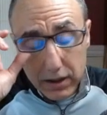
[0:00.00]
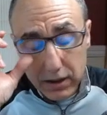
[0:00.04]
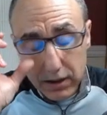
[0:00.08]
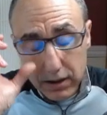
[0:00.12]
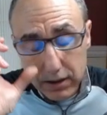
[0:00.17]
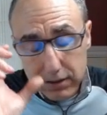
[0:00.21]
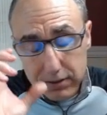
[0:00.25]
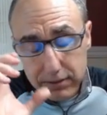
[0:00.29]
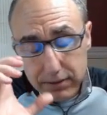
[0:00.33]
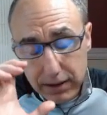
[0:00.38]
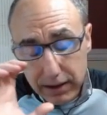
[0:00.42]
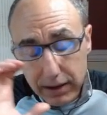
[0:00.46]

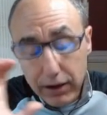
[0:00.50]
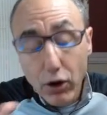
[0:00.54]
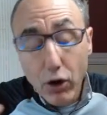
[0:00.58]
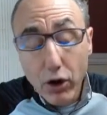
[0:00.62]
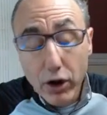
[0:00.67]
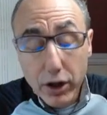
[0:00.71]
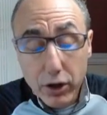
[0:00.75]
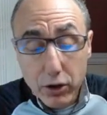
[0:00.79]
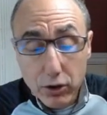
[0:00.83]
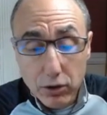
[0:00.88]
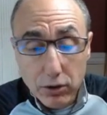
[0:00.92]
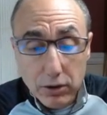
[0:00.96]
an
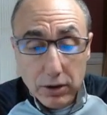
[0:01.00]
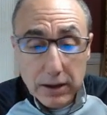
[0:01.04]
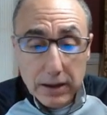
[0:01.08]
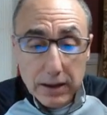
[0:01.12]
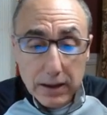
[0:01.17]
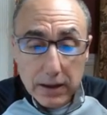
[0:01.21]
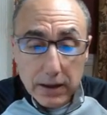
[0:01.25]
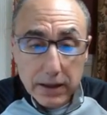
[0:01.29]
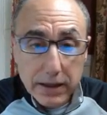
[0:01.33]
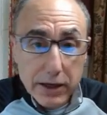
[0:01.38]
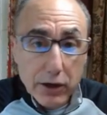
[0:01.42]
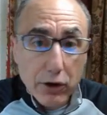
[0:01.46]
article
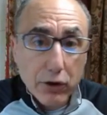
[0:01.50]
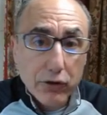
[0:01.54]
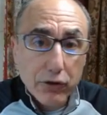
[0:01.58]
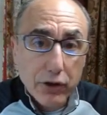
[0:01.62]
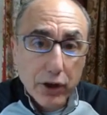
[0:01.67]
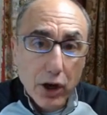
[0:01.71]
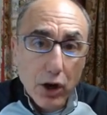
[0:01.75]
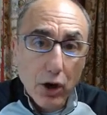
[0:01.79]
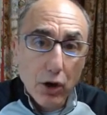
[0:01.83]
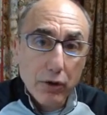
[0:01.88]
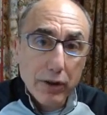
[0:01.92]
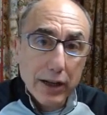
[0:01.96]
years
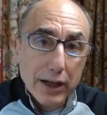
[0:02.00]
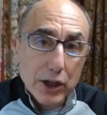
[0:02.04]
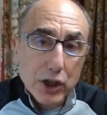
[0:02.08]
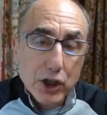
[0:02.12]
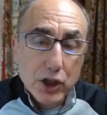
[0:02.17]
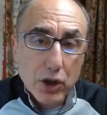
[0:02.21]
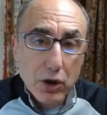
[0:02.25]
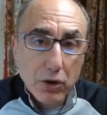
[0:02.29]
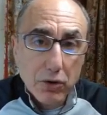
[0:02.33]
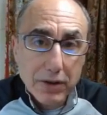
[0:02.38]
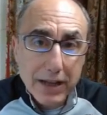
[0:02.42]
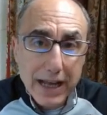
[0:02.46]
ago that
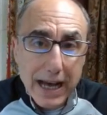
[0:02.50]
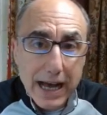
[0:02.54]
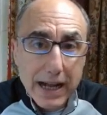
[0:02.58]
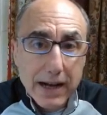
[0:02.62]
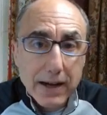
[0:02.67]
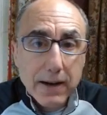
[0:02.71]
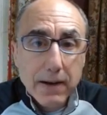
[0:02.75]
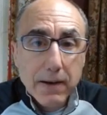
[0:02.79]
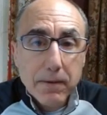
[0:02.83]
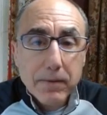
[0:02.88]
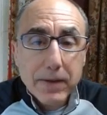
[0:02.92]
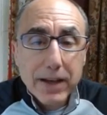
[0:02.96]
showed that
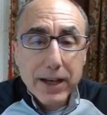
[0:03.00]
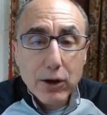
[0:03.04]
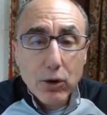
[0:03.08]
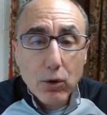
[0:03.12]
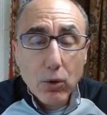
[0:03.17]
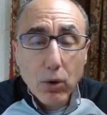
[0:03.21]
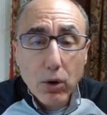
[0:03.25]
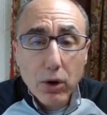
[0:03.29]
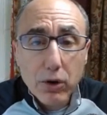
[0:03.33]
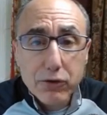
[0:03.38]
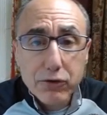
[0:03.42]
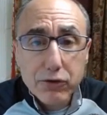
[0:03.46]
it
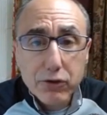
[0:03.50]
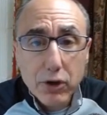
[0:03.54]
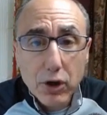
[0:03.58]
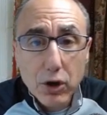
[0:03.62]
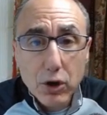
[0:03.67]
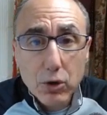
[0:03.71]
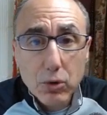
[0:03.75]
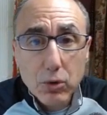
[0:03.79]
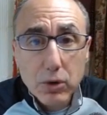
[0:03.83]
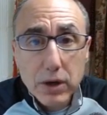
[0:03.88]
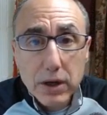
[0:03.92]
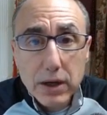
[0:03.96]

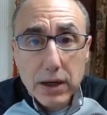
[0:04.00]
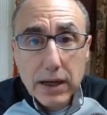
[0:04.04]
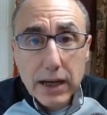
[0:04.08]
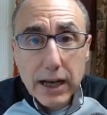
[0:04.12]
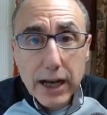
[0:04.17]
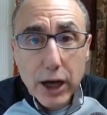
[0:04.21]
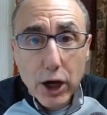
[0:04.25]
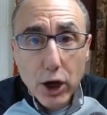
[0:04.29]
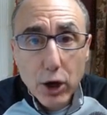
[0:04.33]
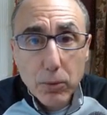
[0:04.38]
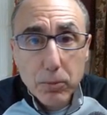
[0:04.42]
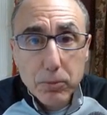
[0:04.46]
also
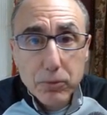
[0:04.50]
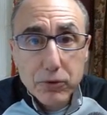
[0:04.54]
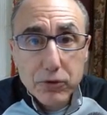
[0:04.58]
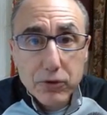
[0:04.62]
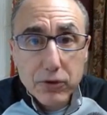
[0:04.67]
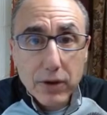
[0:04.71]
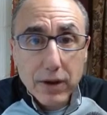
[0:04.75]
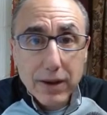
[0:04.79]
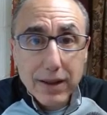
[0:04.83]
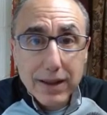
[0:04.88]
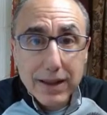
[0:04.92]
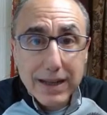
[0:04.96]
helps
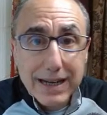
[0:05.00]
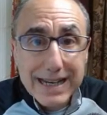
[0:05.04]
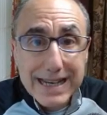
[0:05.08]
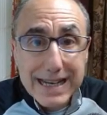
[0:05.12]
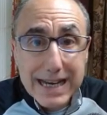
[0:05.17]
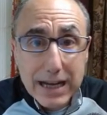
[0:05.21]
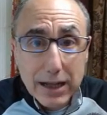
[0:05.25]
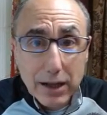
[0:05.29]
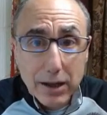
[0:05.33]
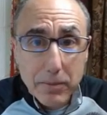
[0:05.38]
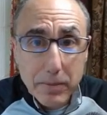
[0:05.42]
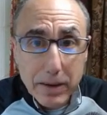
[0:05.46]
the
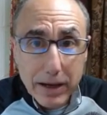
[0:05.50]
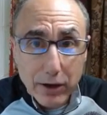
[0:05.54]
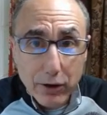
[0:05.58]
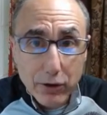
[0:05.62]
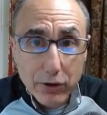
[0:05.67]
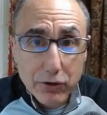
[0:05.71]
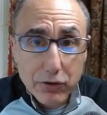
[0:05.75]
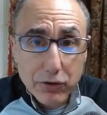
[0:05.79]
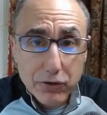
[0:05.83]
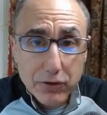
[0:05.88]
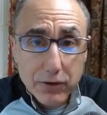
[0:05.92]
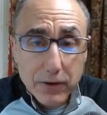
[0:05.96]

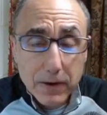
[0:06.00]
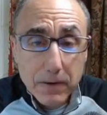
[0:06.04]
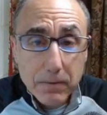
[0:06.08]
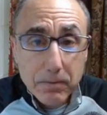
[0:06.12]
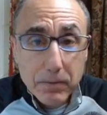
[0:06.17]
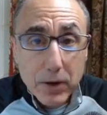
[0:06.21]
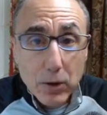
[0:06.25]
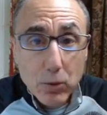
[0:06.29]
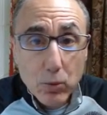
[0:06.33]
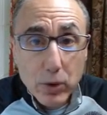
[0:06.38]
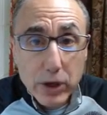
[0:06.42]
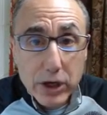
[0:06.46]
telomeres,
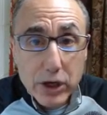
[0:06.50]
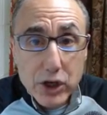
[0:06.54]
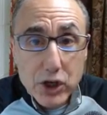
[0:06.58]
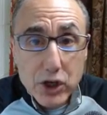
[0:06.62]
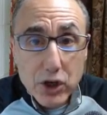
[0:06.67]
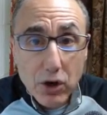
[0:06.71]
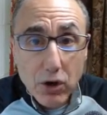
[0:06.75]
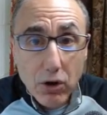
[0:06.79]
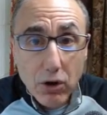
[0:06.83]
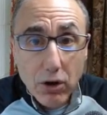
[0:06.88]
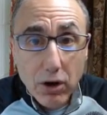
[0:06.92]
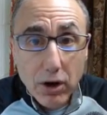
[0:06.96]
which
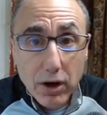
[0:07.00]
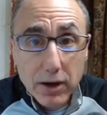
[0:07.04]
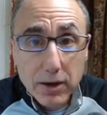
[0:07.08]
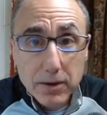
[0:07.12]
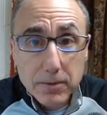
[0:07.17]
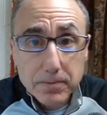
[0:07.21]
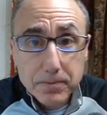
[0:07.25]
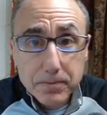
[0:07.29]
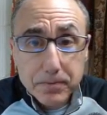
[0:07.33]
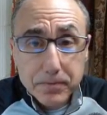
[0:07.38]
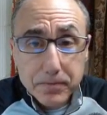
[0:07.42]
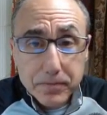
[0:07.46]
are
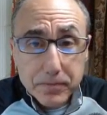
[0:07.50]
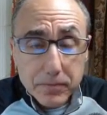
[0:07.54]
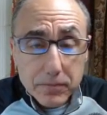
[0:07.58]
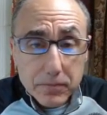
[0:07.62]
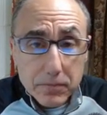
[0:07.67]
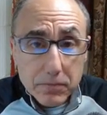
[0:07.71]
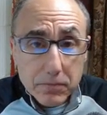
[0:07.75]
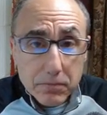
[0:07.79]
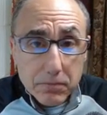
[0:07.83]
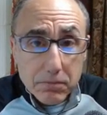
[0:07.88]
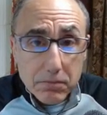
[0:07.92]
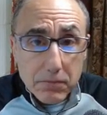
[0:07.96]

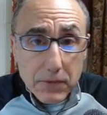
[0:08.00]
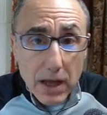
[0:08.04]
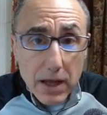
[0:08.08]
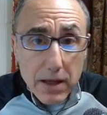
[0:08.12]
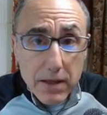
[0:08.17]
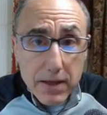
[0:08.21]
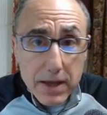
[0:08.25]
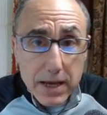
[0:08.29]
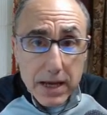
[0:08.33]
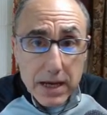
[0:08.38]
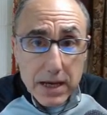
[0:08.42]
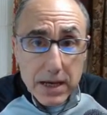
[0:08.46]

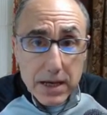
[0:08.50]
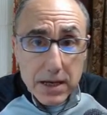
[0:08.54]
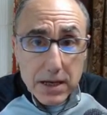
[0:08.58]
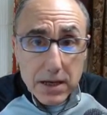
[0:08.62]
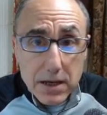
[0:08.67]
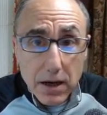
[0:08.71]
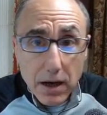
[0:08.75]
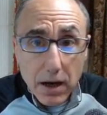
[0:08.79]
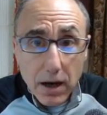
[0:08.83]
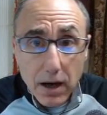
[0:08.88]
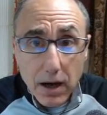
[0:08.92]
the